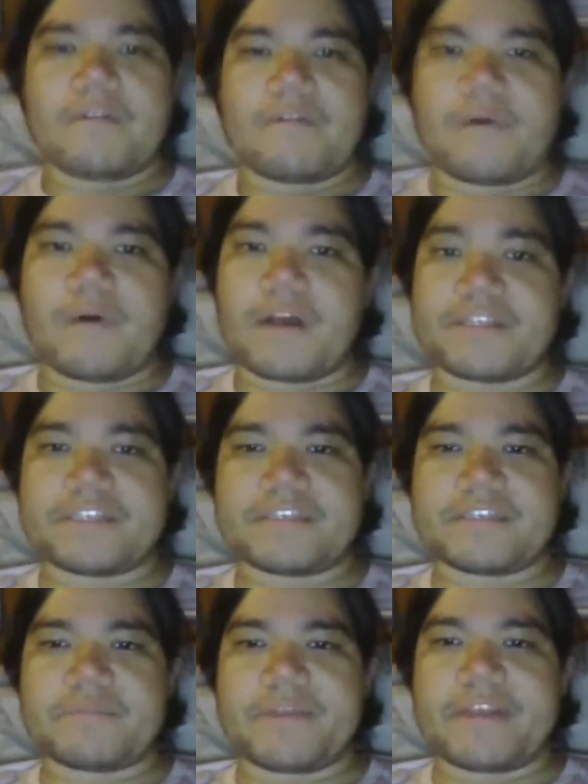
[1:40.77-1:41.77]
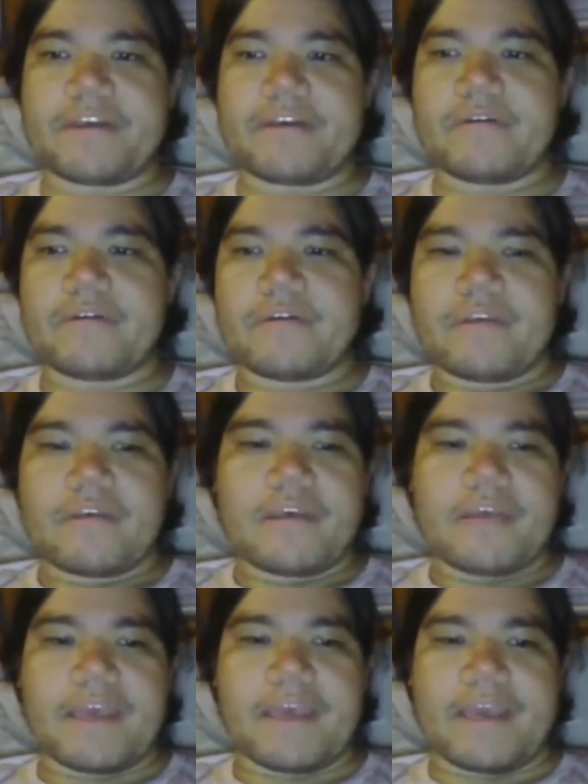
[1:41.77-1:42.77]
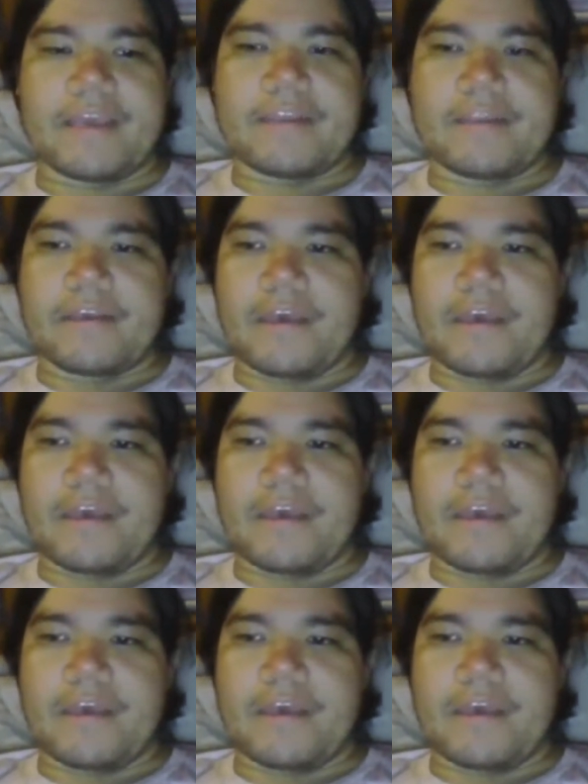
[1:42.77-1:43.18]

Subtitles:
watching this video, and